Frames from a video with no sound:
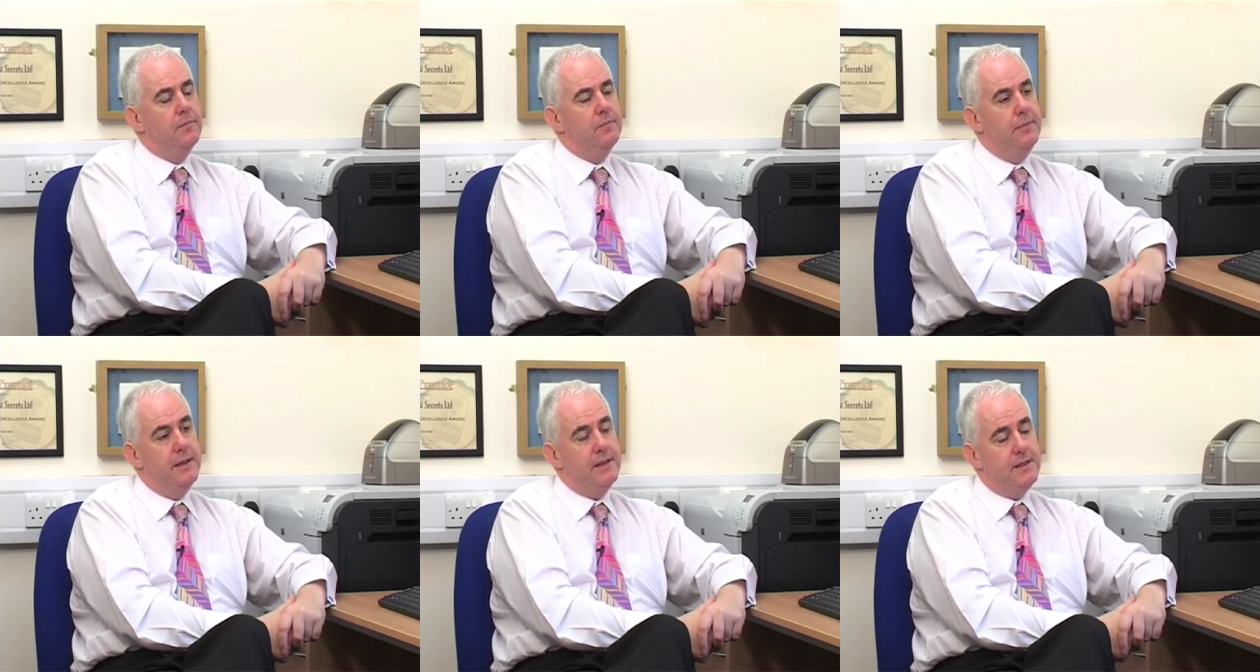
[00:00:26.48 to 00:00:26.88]

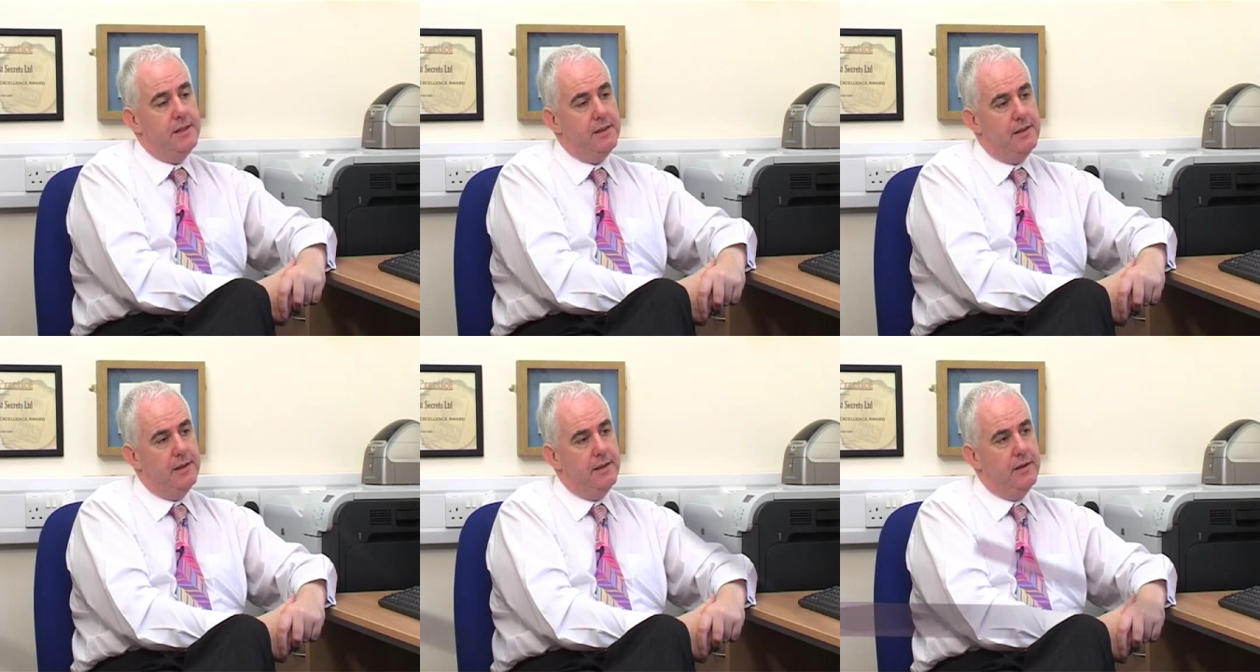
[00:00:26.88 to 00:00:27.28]

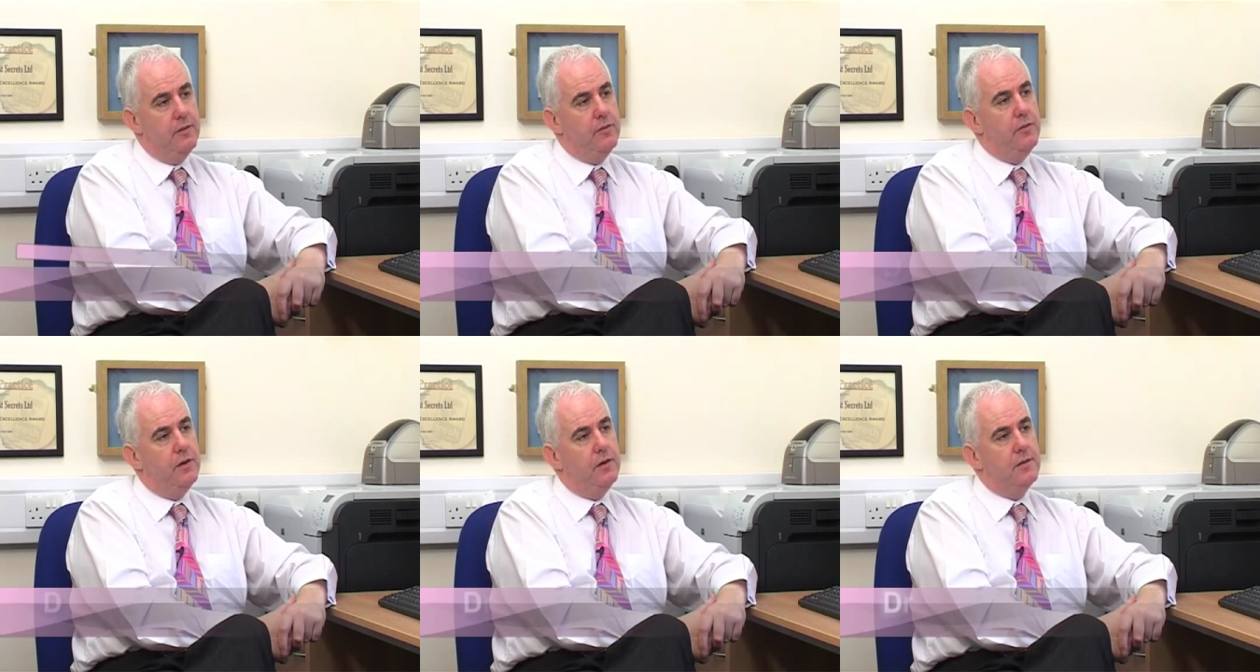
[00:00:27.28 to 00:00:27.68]
Basically, it
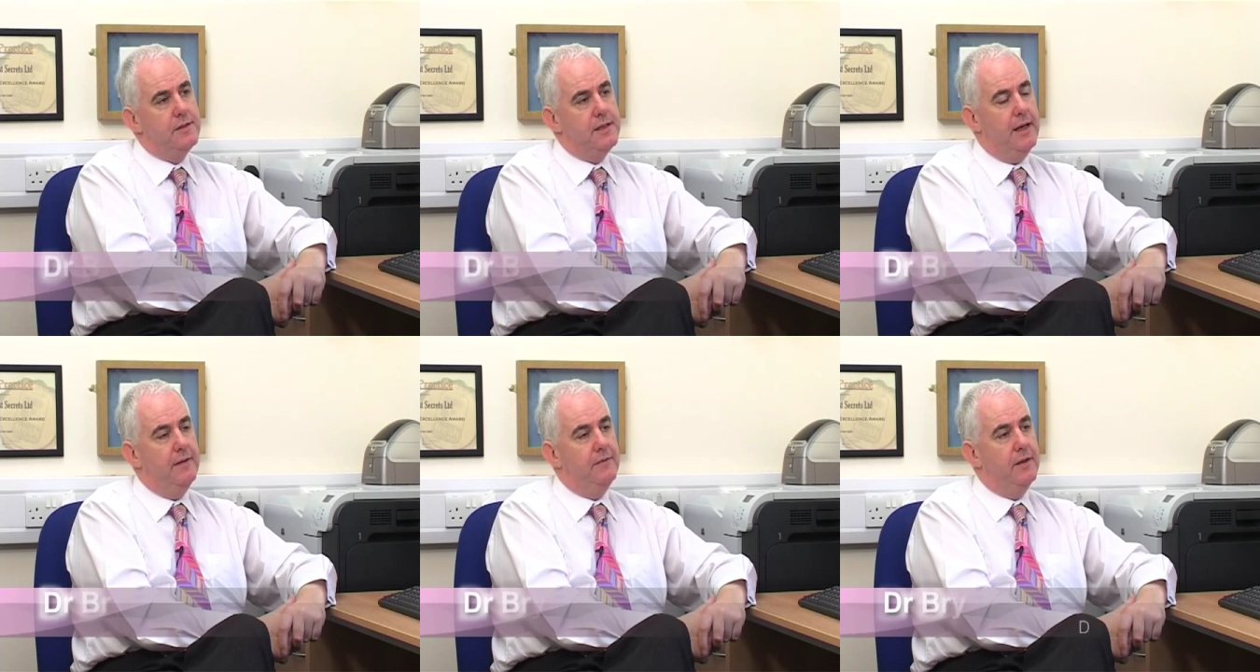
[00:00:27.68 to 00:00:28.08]
involves
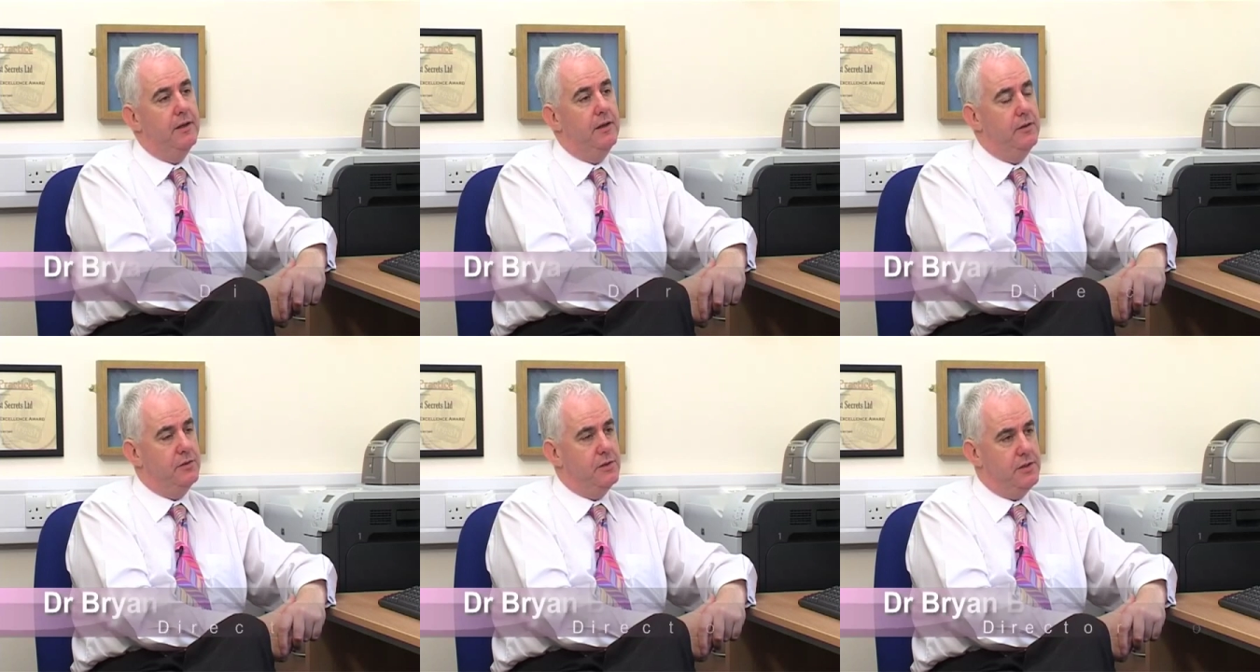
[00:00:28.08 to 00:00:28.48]
having an
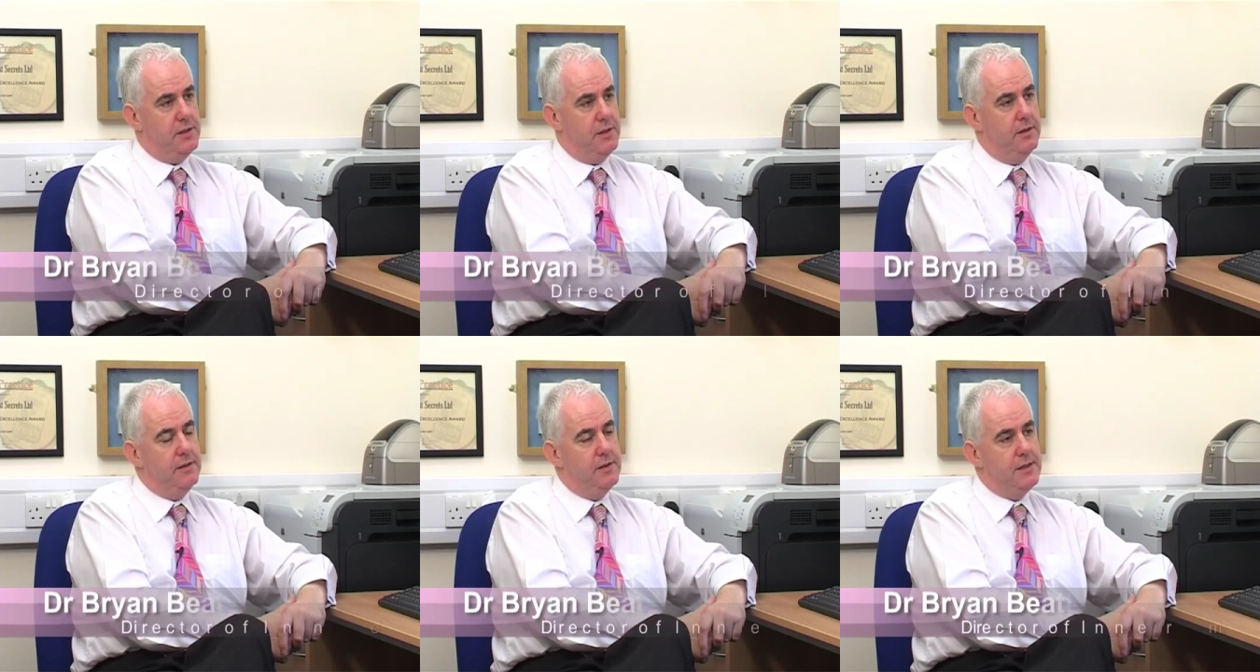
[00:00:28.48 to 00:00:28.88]

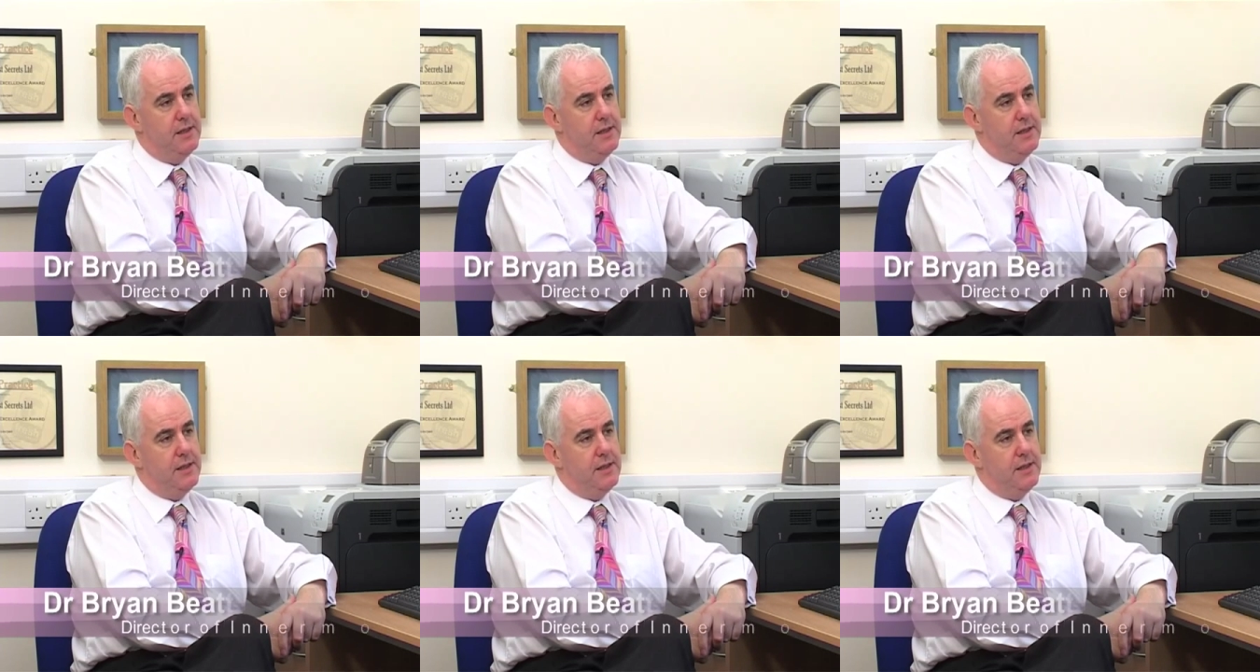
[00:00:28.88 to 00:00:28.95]
ultrasound